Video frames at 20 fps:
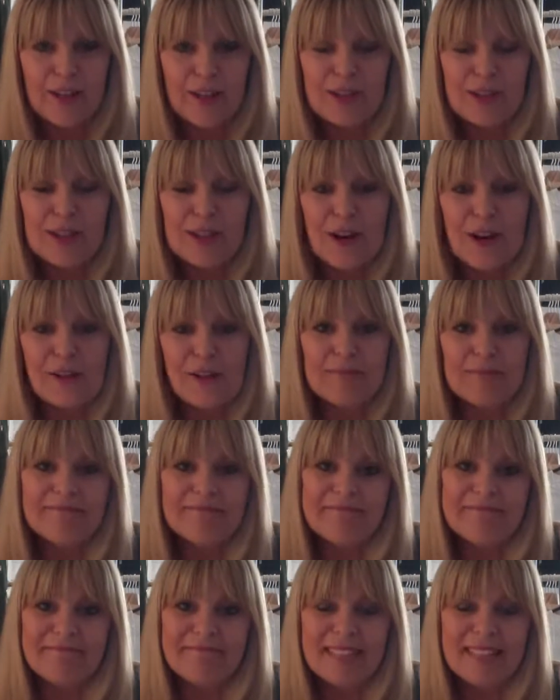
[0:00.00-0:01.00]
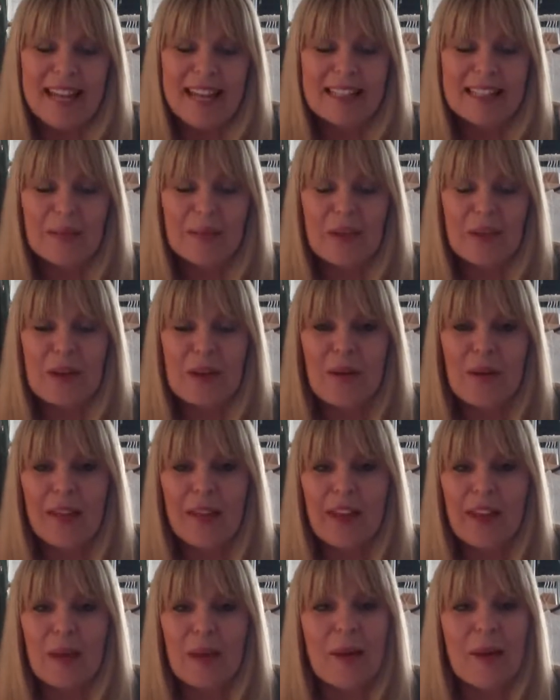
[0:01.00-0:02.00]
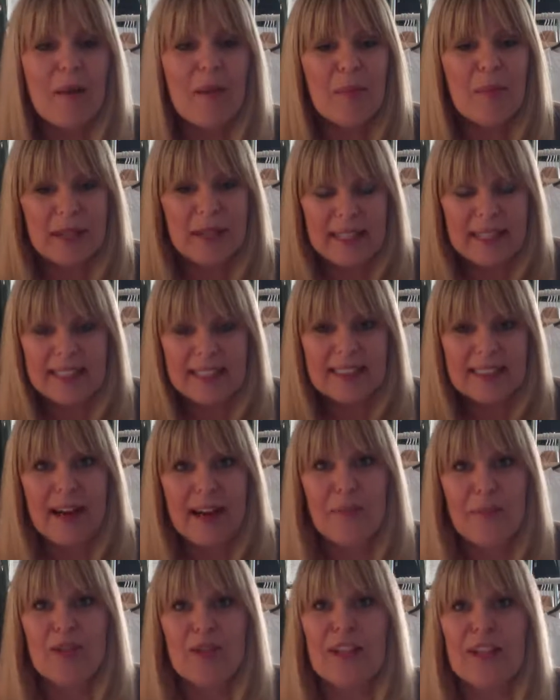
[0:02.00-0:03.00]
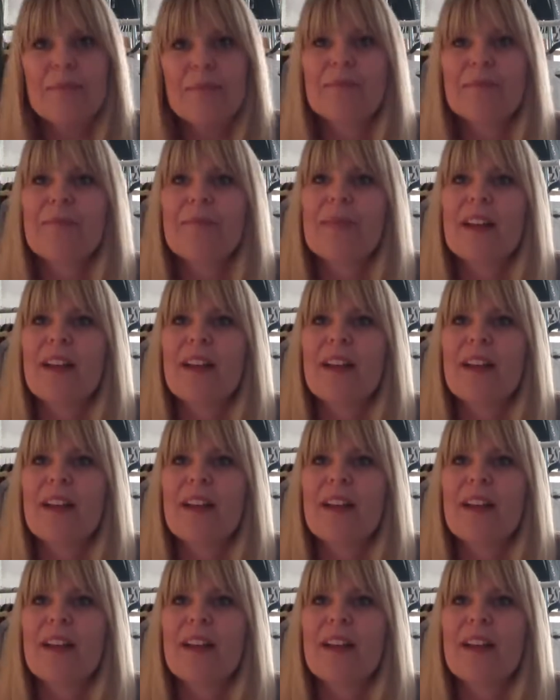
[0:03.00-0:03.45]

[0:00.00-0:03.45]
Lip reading: So that's something you want to think about, but it is an option.